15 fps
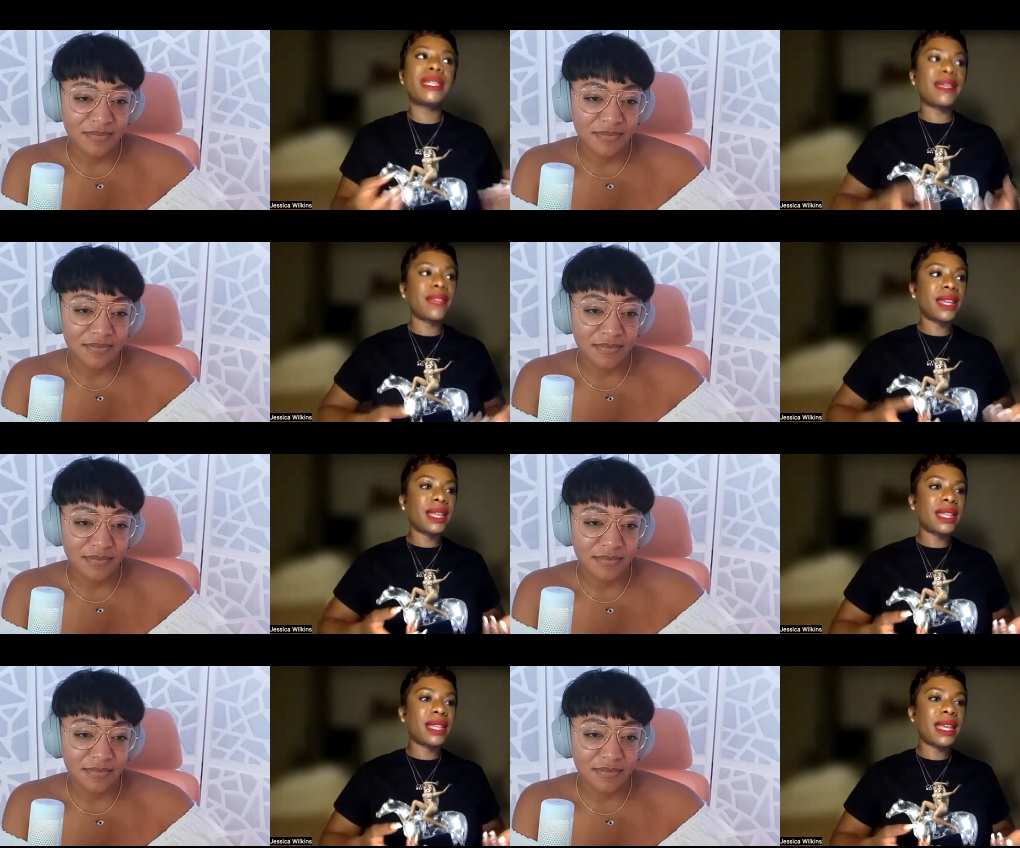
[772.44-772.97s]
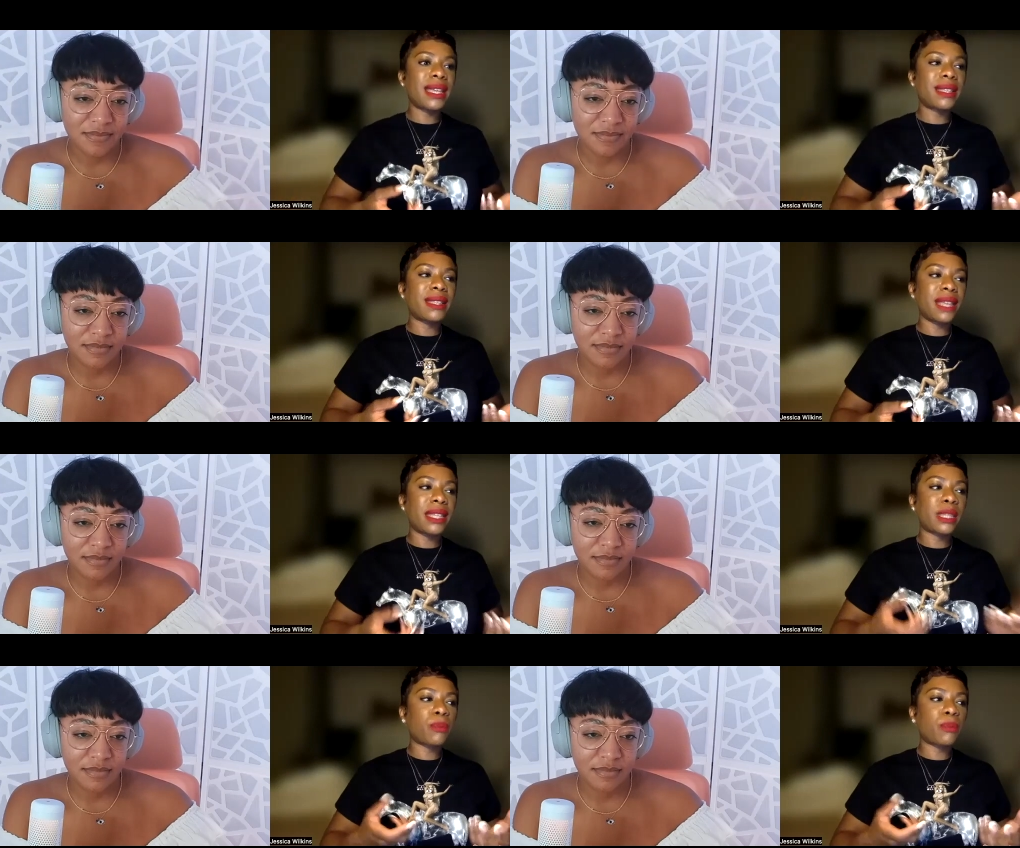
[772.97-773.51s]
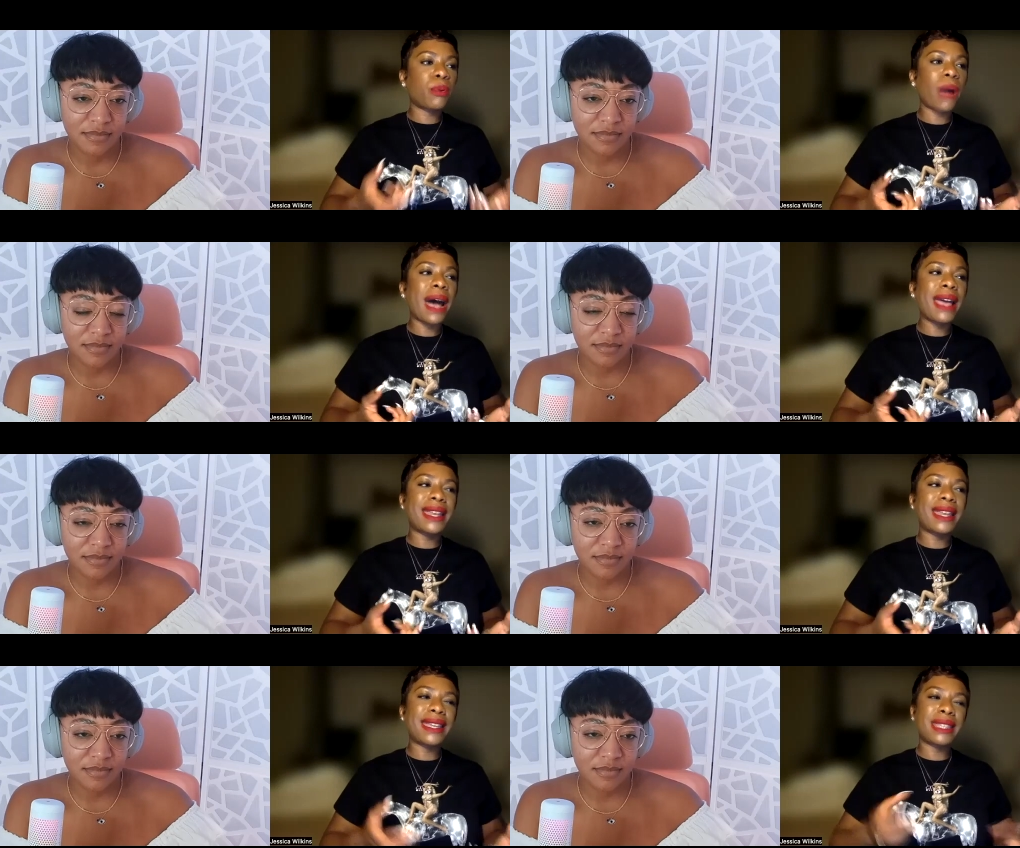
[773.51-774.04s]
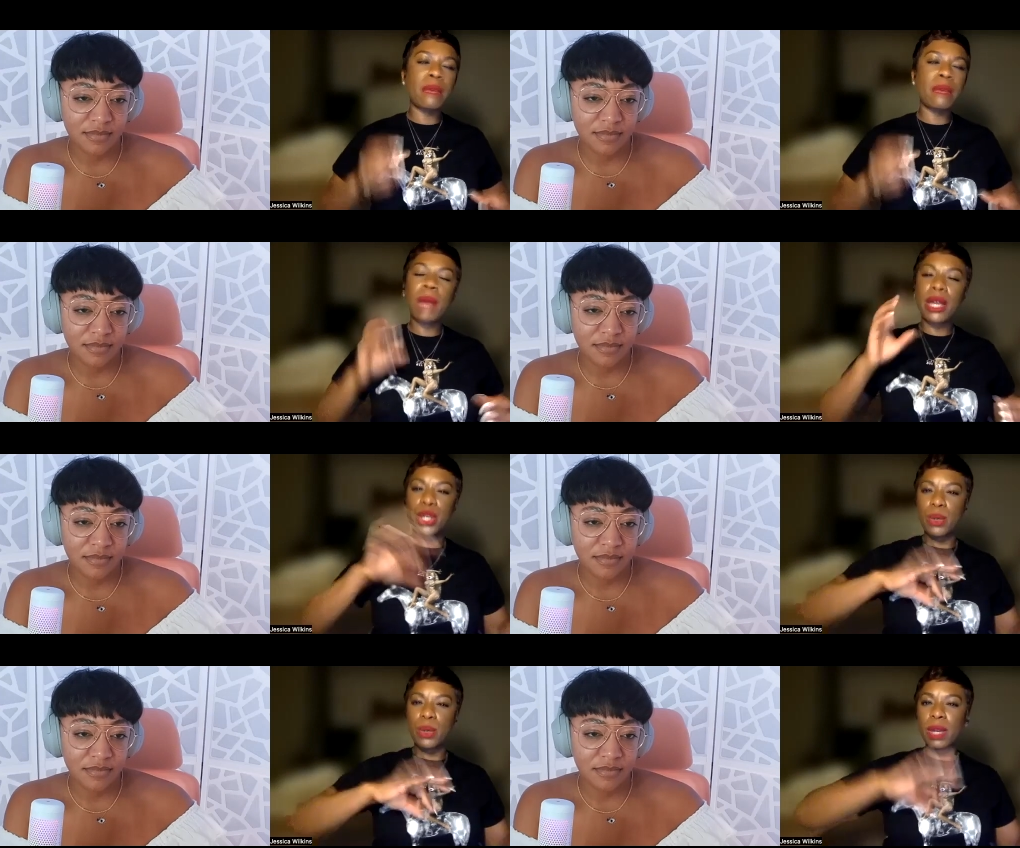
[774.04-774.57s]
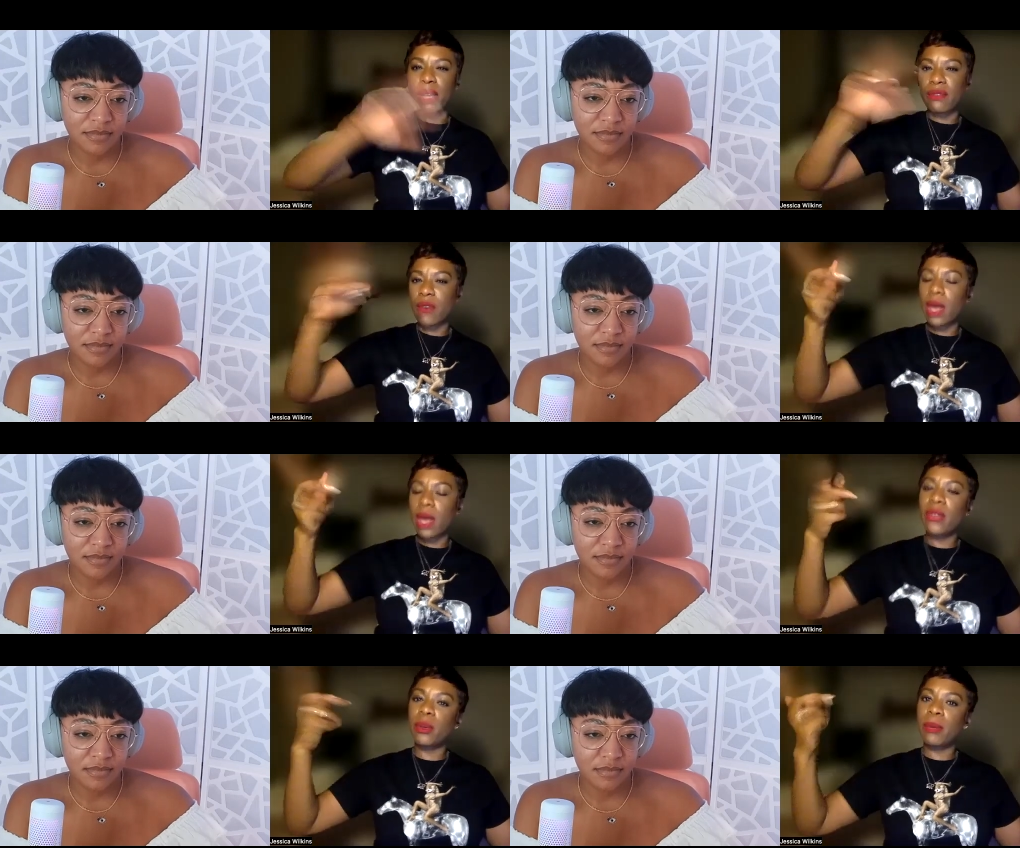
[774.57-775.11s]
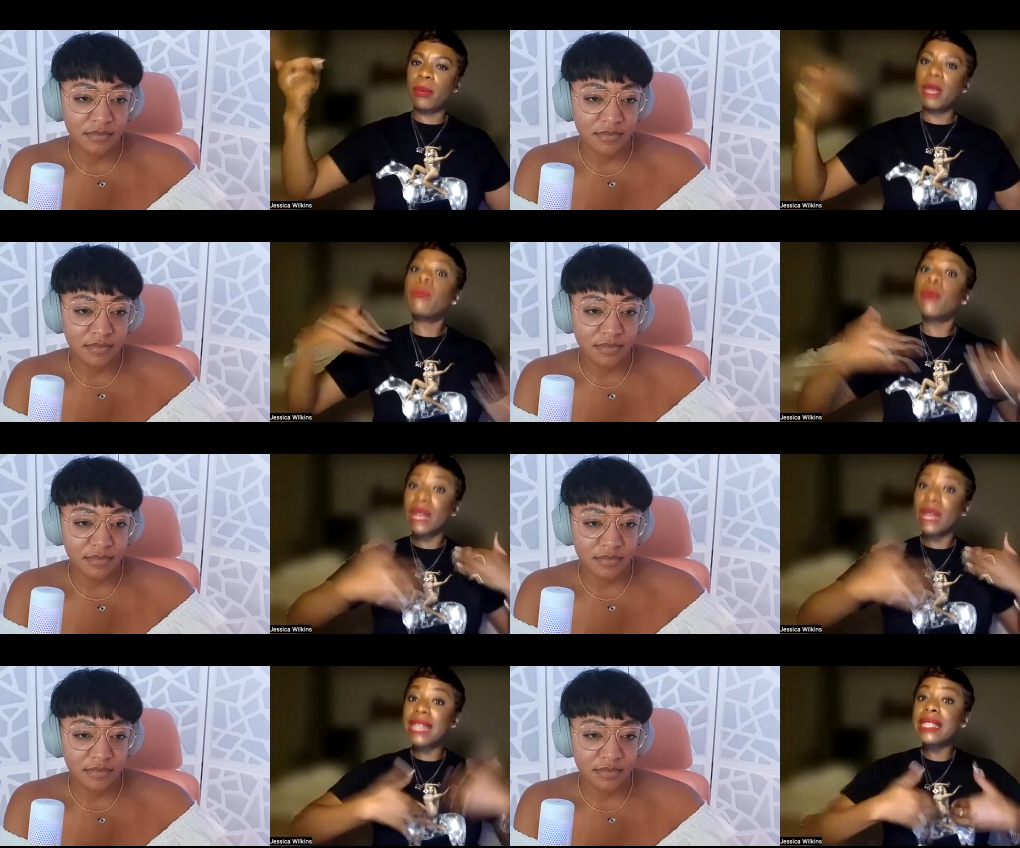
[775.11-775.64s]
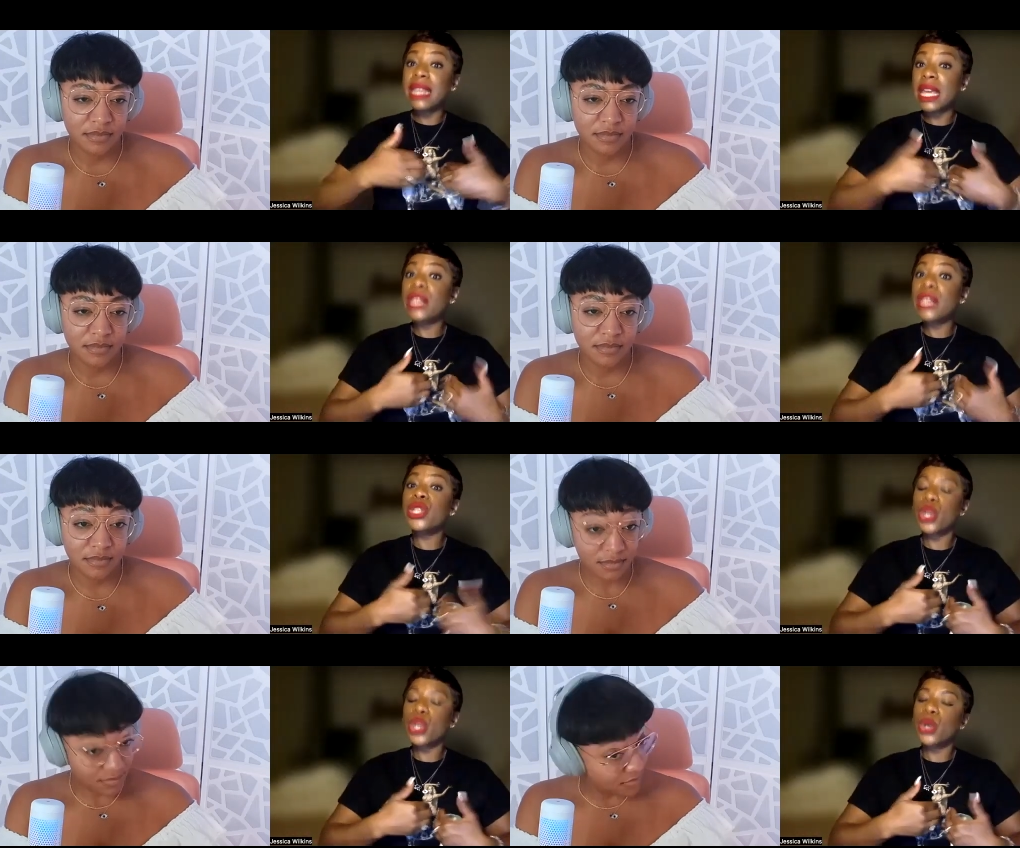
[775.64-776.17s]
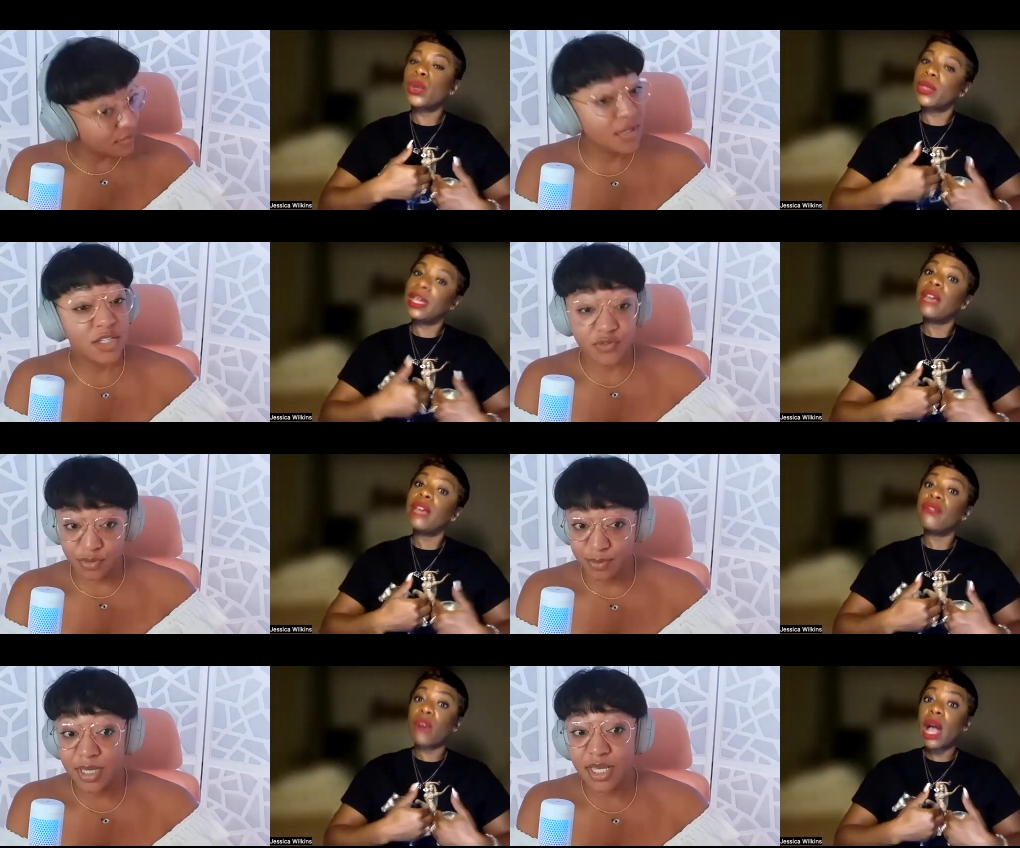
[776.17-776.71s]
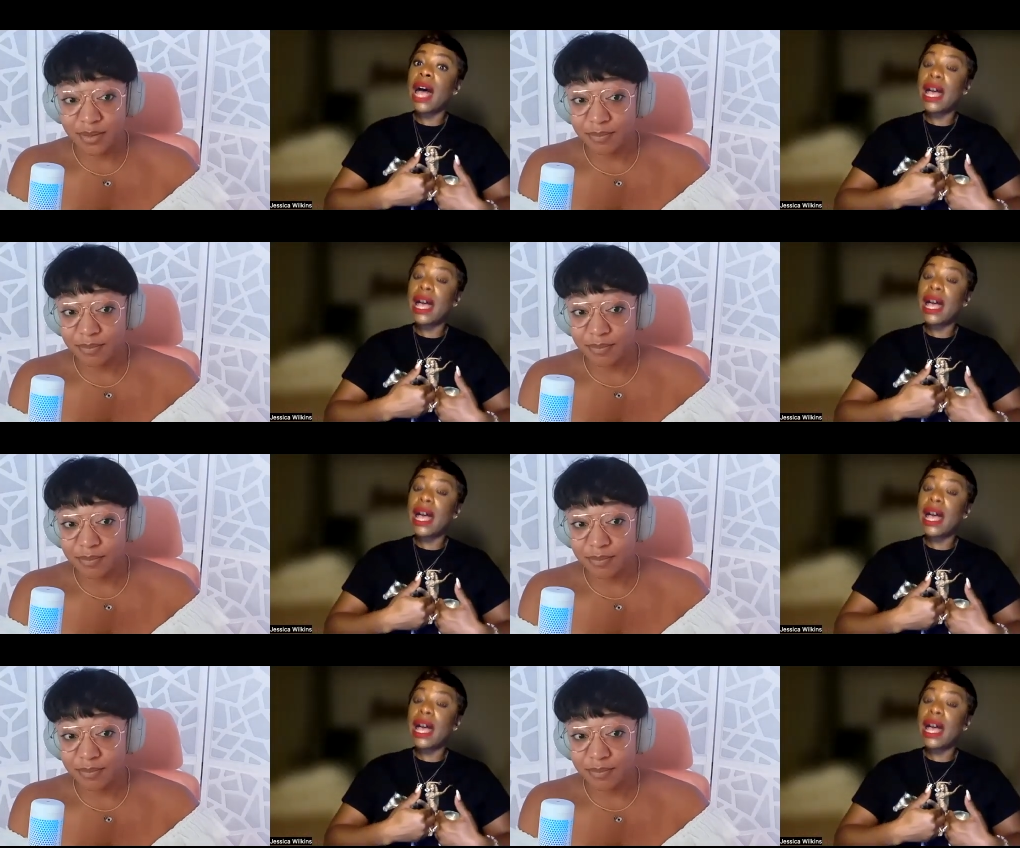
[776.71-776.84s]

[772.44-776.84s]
Speaker 1: that it, it's pride because I'm not doing it for other people. It's an internal thing for, us.